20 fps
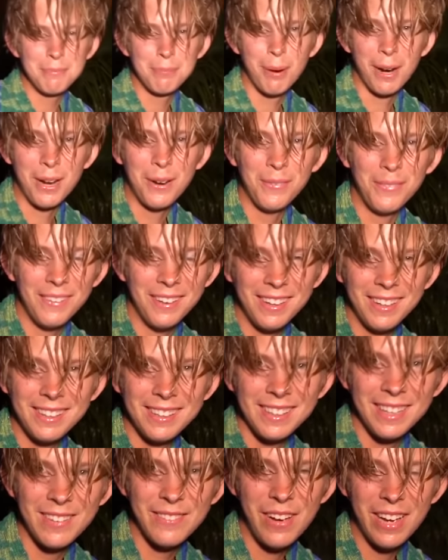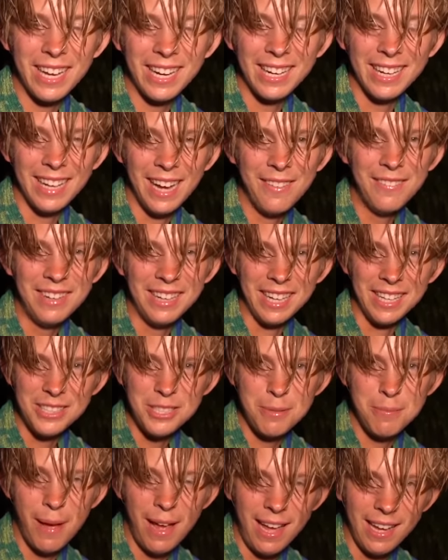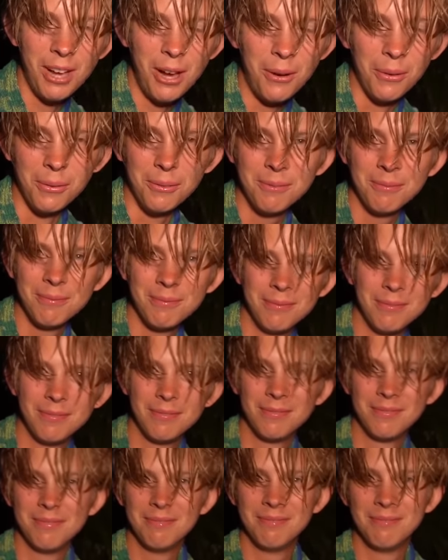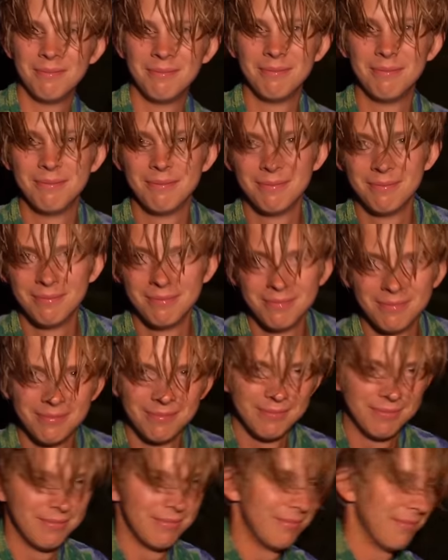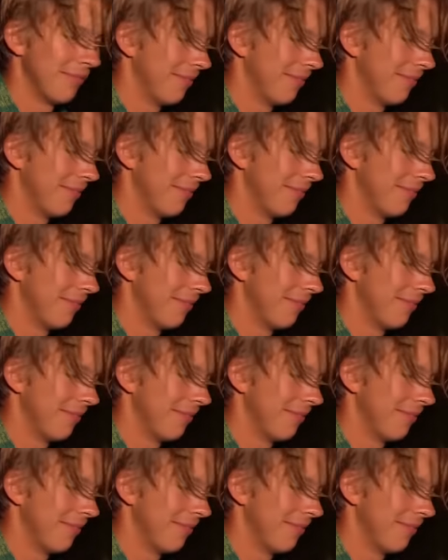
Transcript: a prank war? Am I gonna? I'm gonna get you back. Oh, Jeff, you already pranked me twice, so that means I'm gonna